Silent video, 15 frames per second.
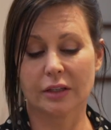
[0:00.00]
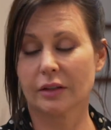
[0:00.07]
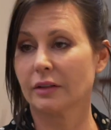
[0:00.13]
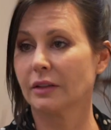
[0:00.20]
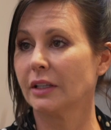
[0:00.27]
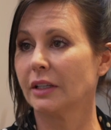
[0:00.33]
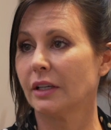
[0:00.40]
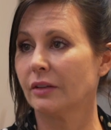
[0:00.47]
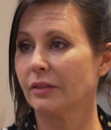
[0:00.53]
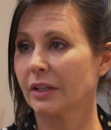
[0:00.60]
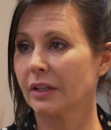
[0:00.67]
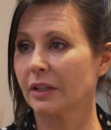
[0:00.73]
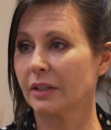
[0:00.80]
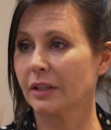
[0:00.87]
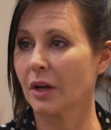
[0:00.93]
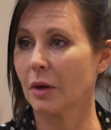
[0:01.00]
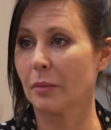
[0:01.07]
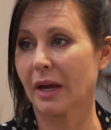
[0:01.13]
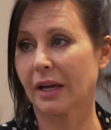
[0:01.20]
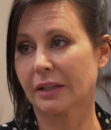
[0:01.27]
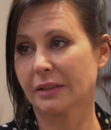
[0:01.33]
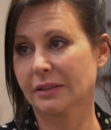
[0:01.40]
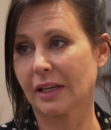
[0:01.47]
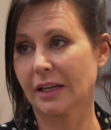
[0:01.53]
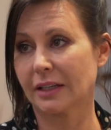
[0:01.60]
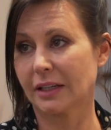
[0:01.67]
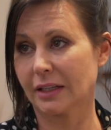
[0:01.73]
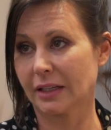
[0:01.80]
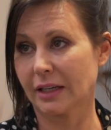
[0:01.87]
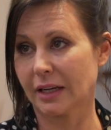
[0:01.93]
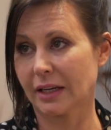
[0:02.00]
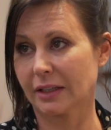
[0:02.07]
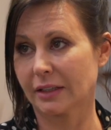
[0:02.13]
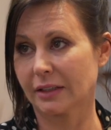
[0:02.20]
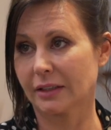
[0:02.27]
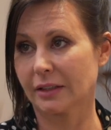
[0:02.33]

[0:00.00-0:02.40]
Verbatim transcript: leave and then come back and sign in again,